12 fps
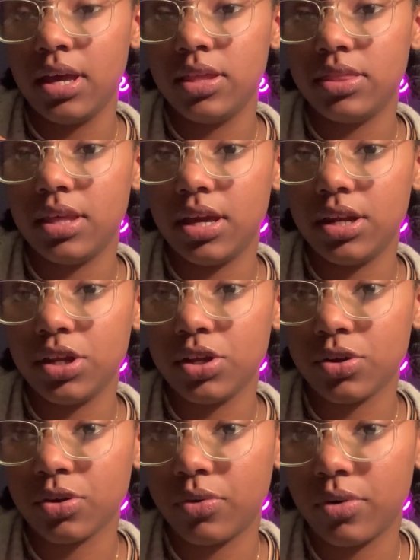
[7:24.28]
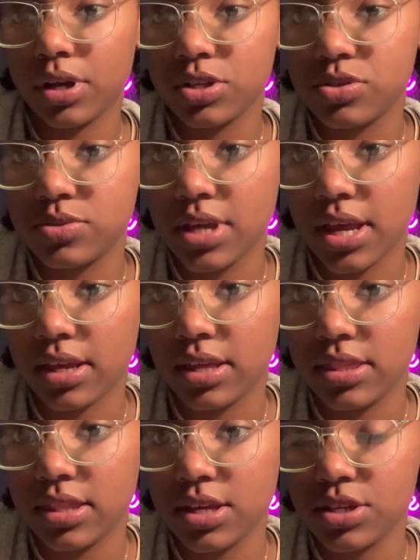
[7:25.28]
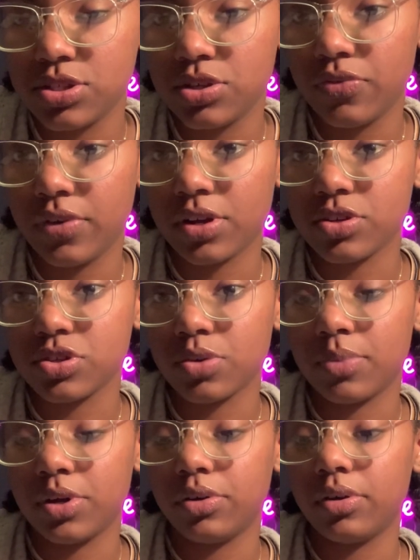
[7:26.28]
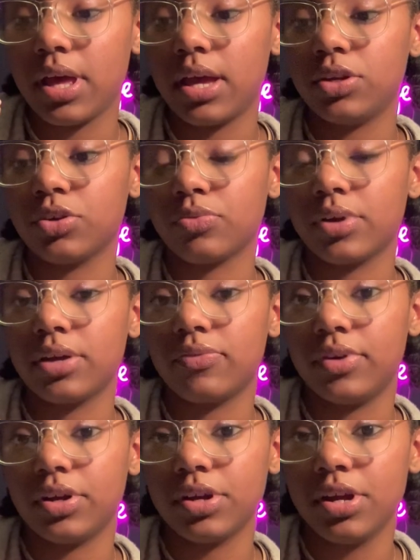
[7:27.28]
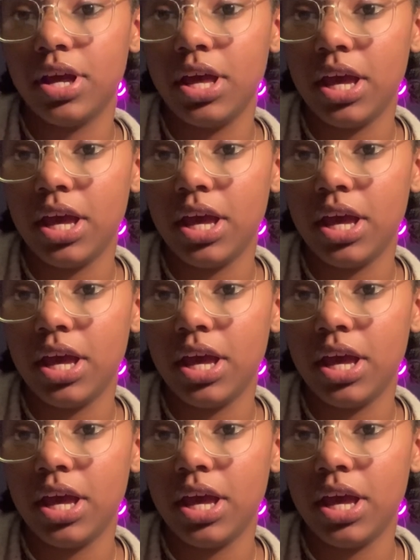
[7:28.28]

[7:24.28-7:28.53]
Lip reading: Then you're going to take these 2 fingers, your middle and your ring finger,